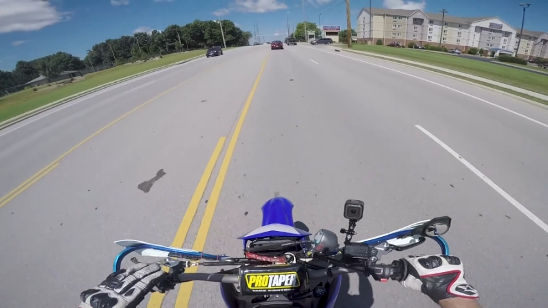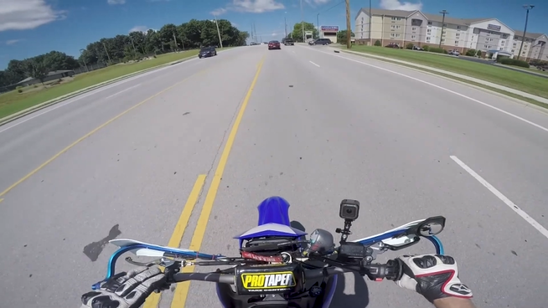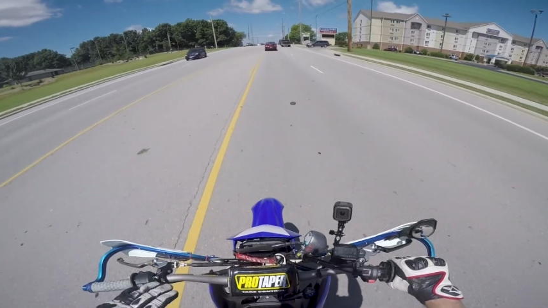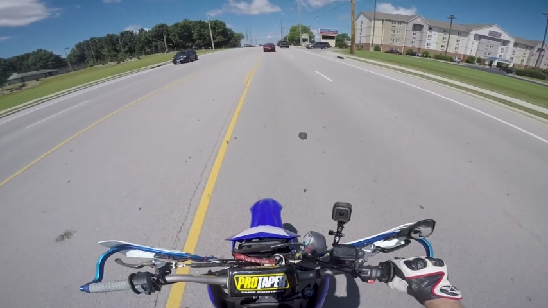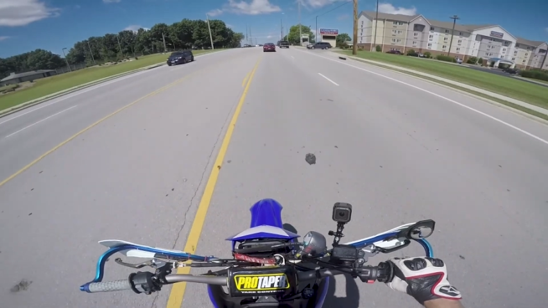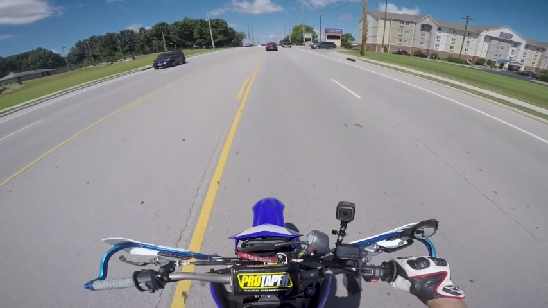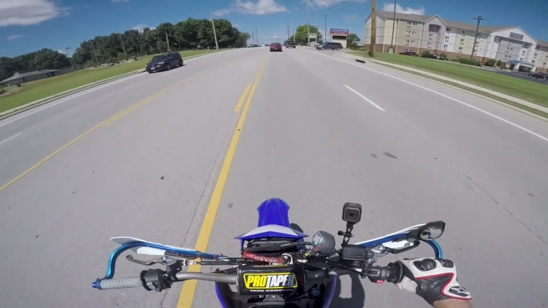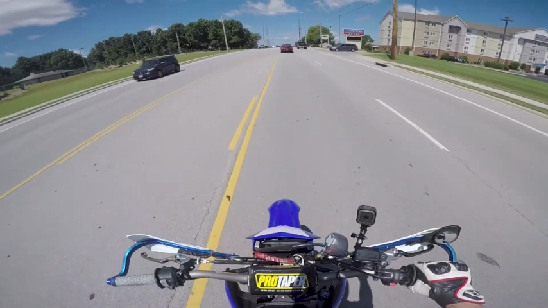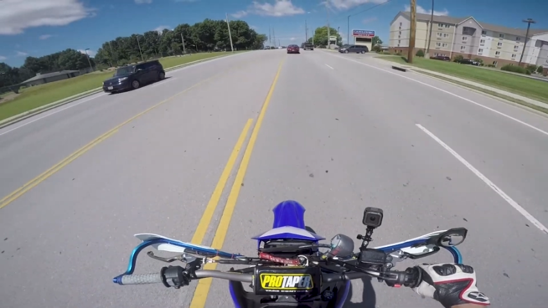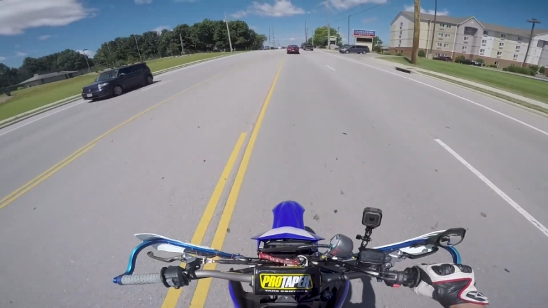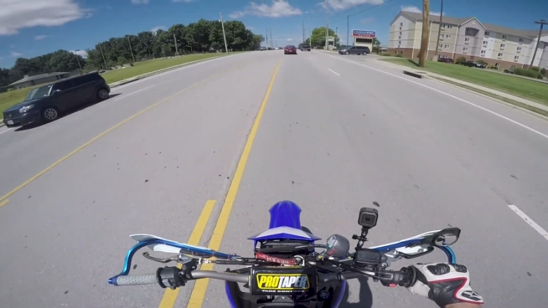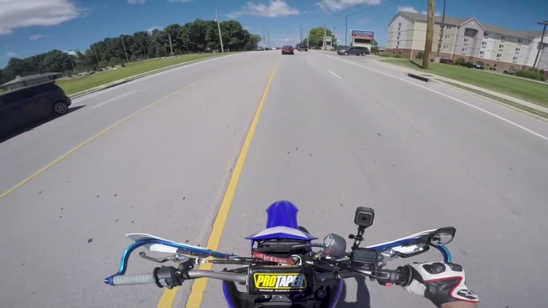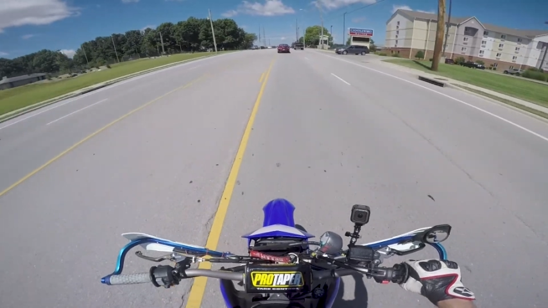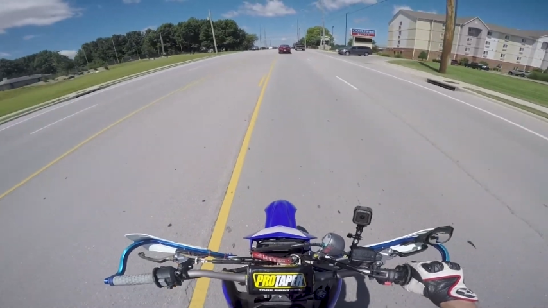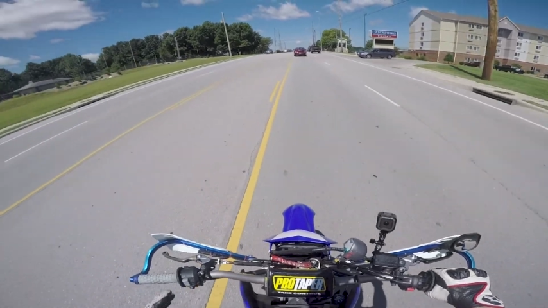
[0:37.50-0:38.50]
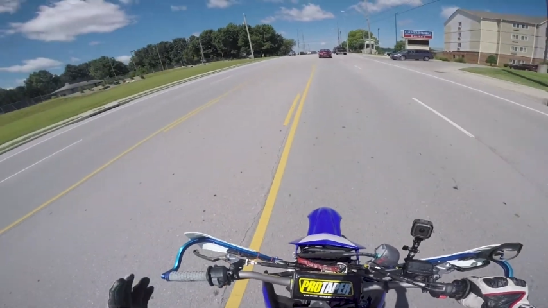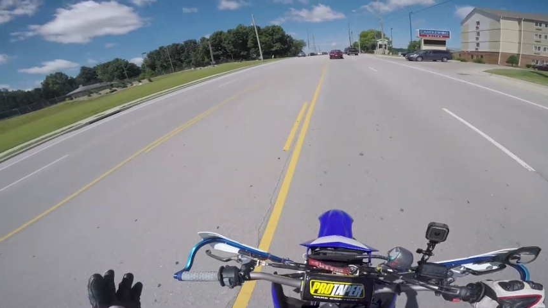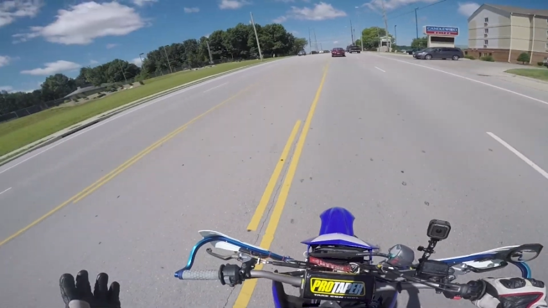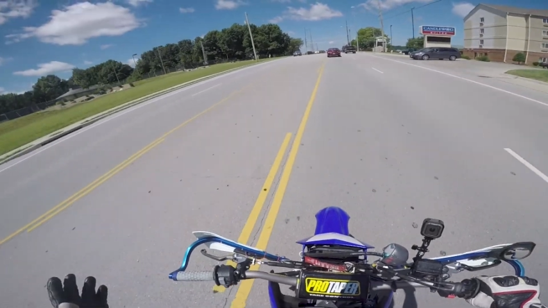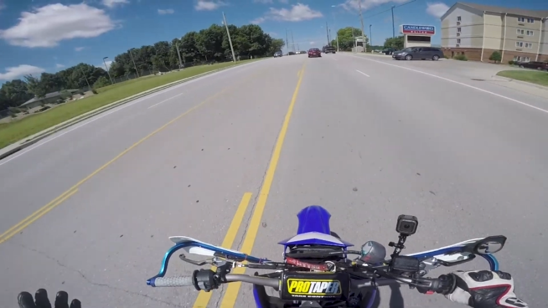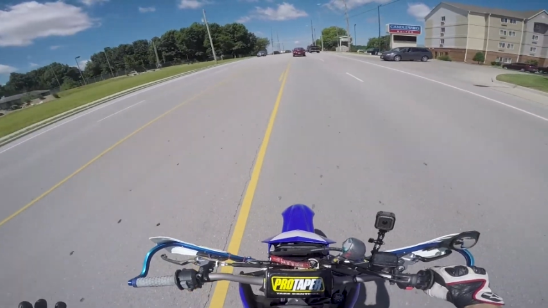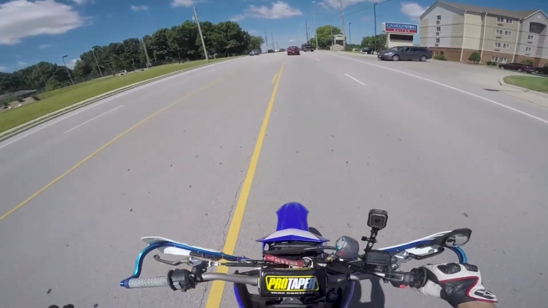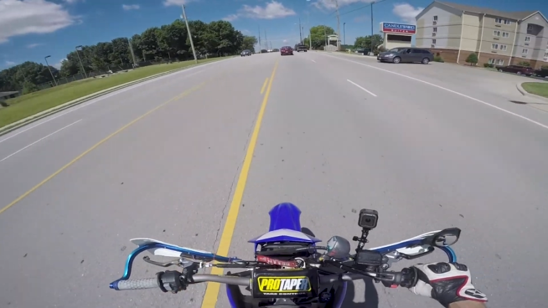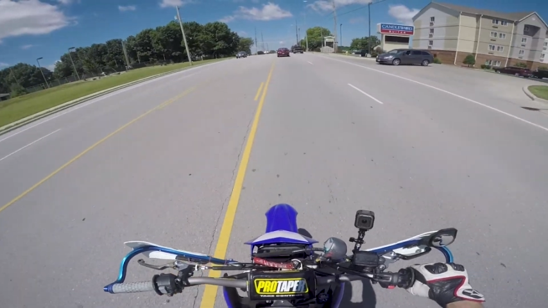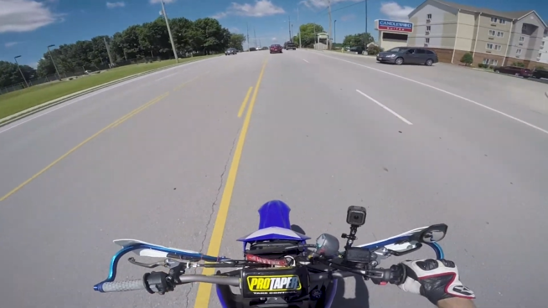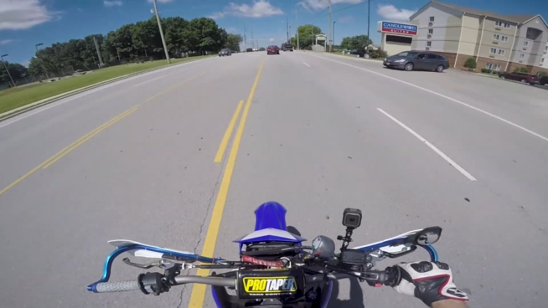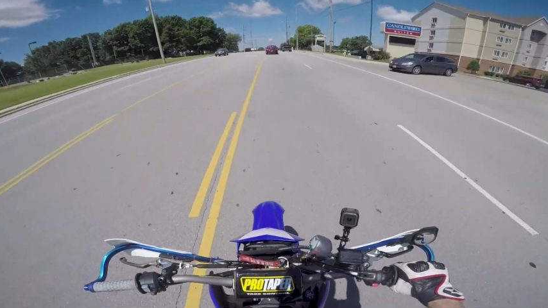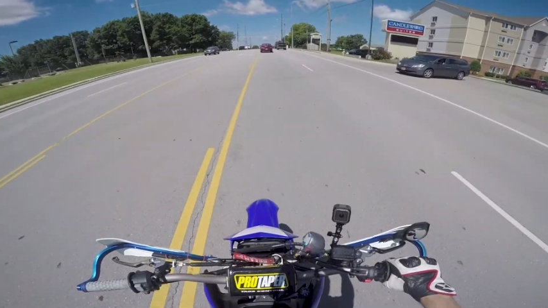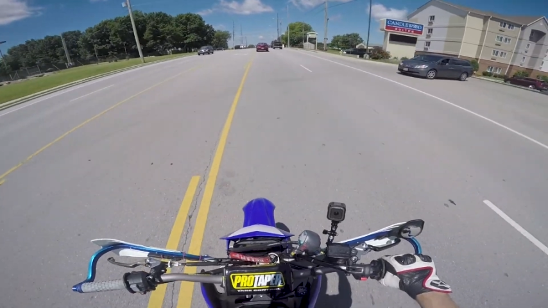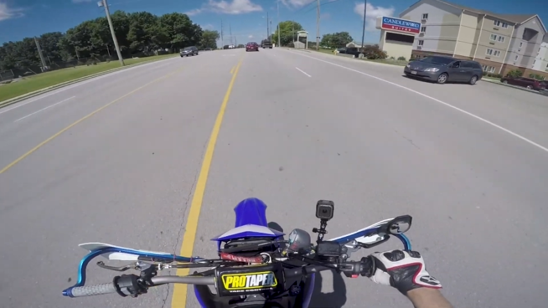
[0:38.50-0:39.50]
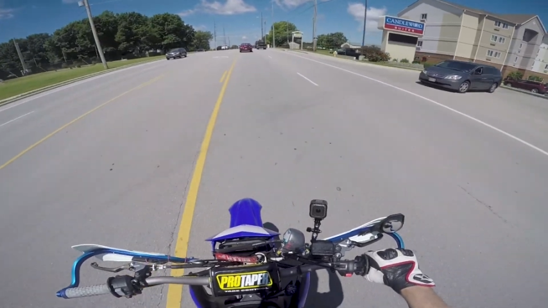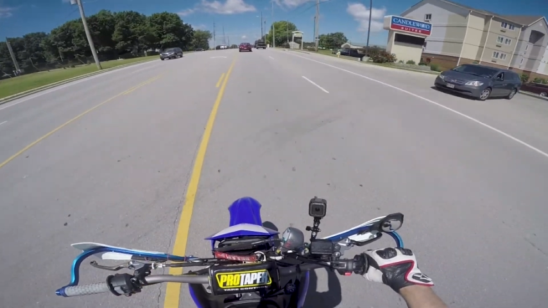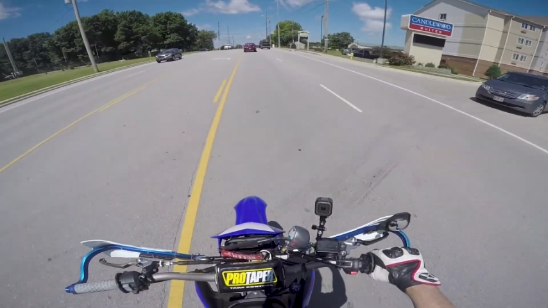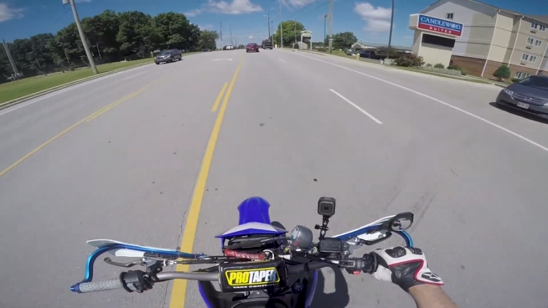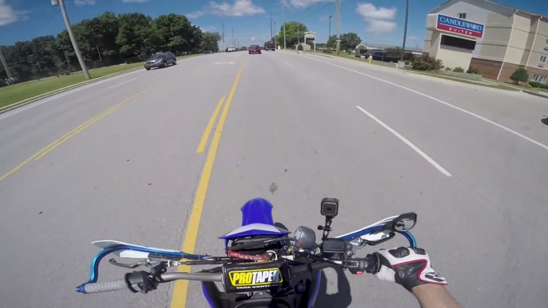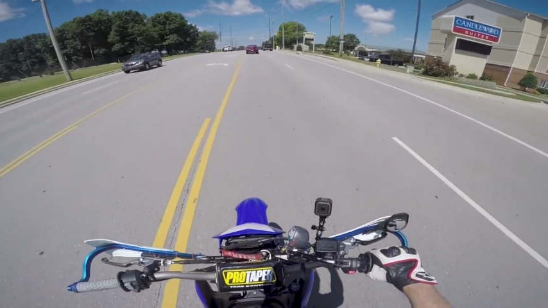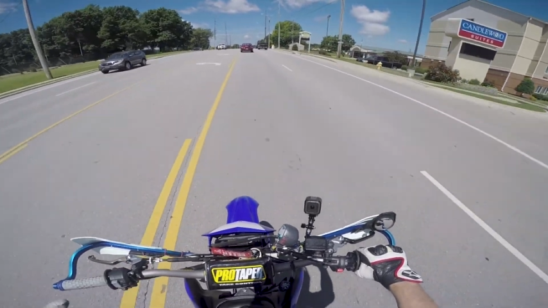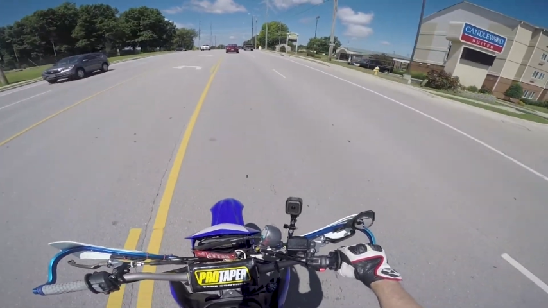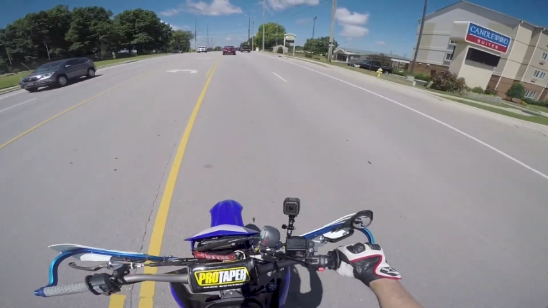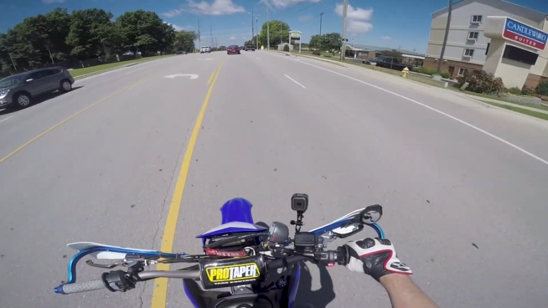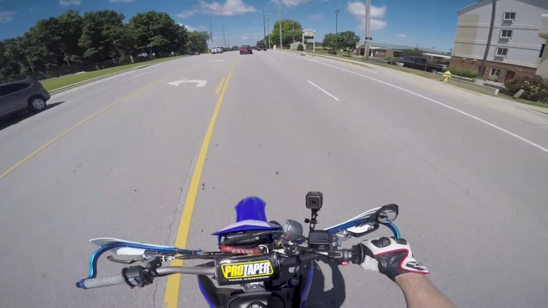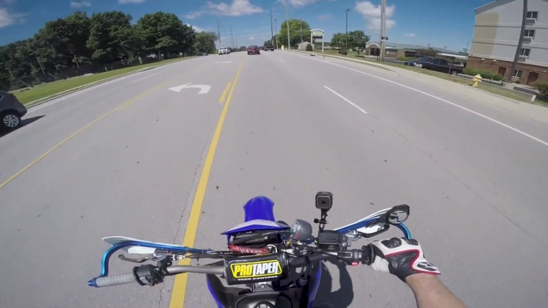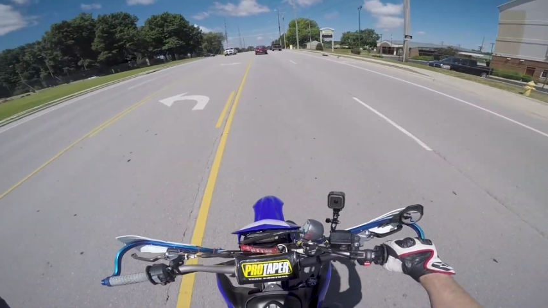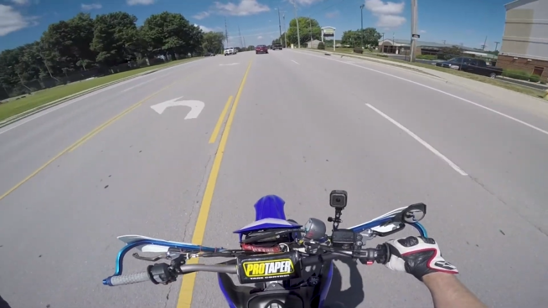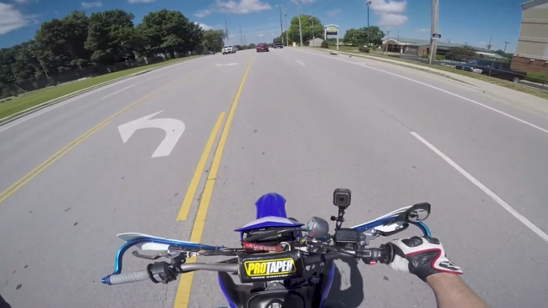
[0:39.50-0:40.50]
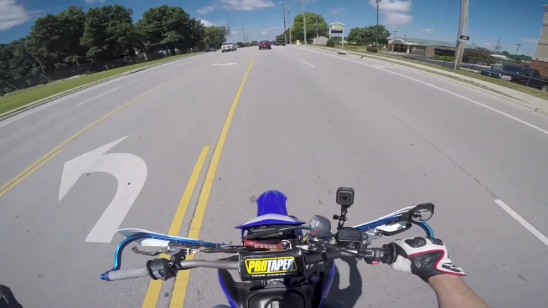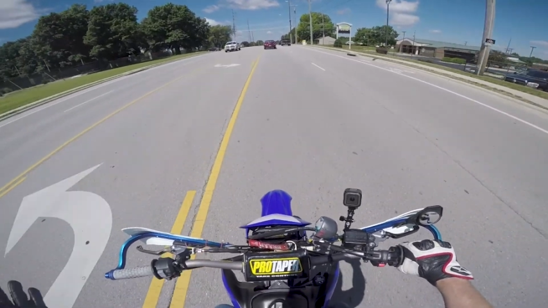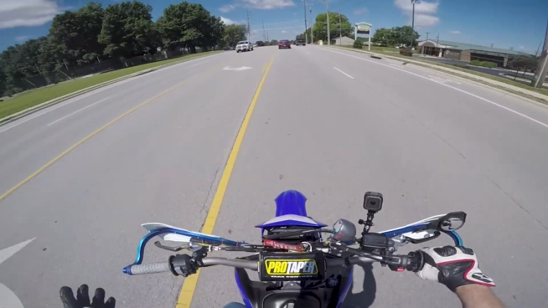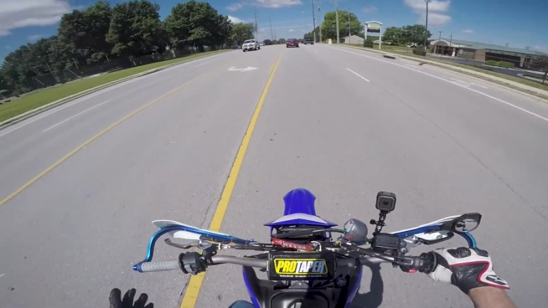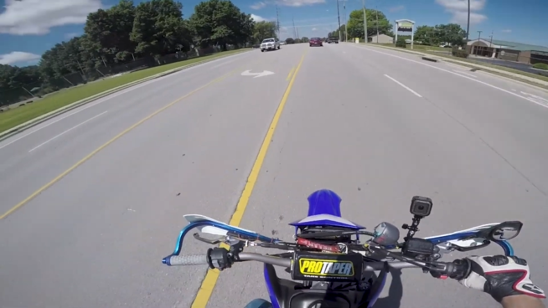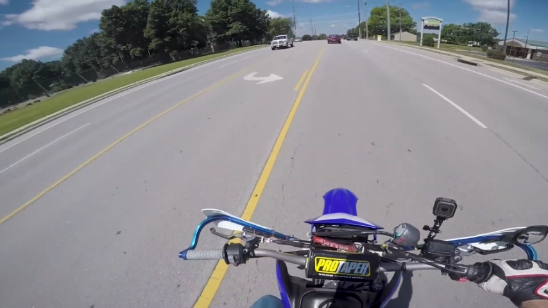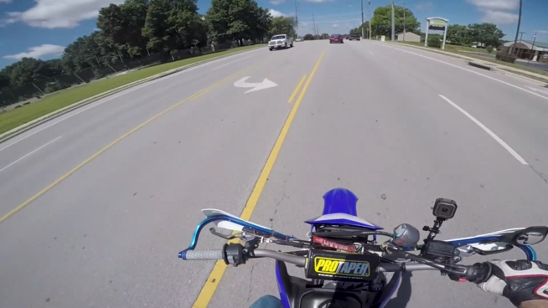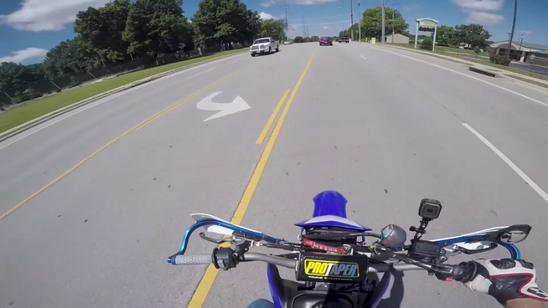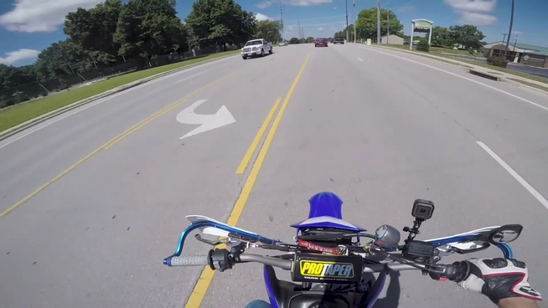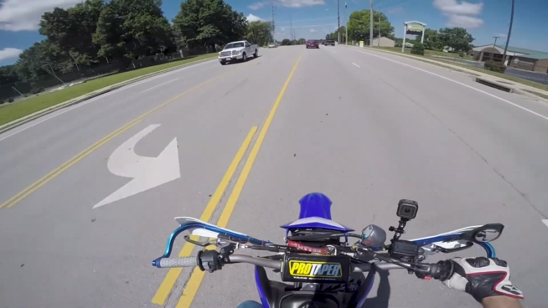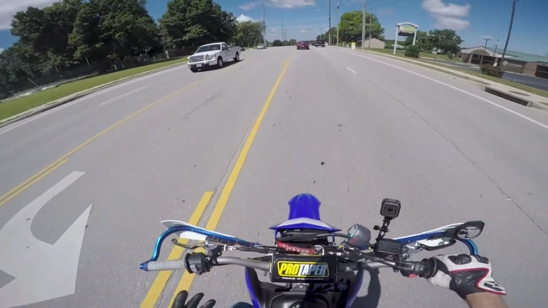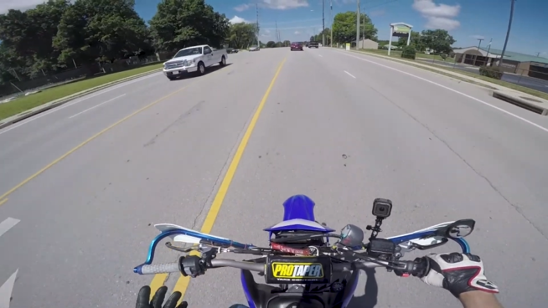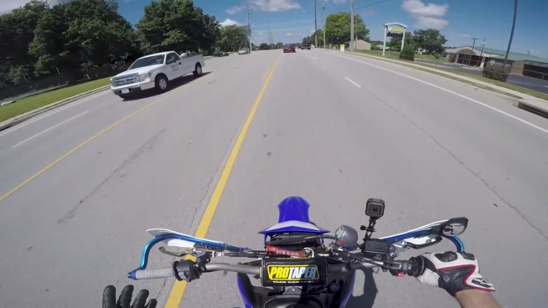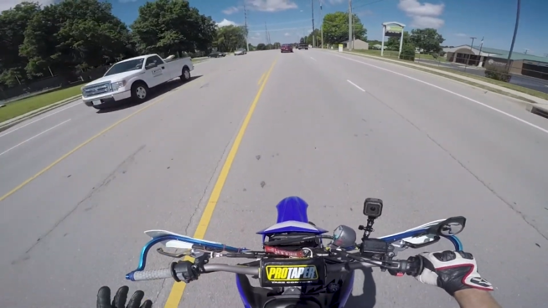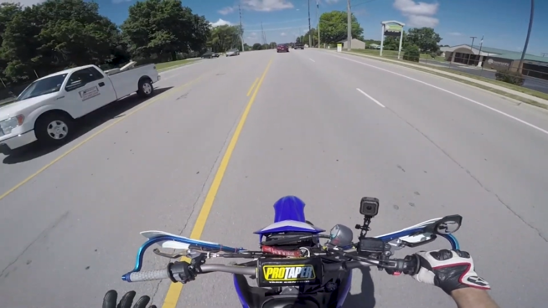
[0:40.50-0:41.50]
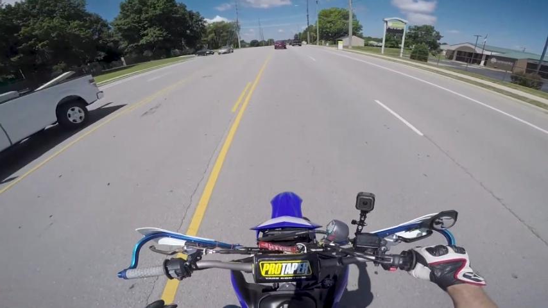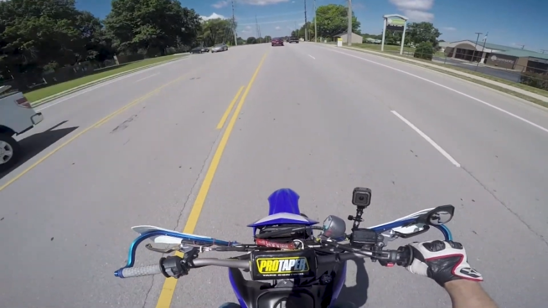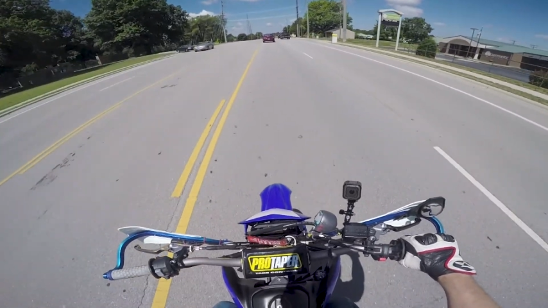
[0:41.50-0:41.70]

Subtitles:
[unreadable: no face in view]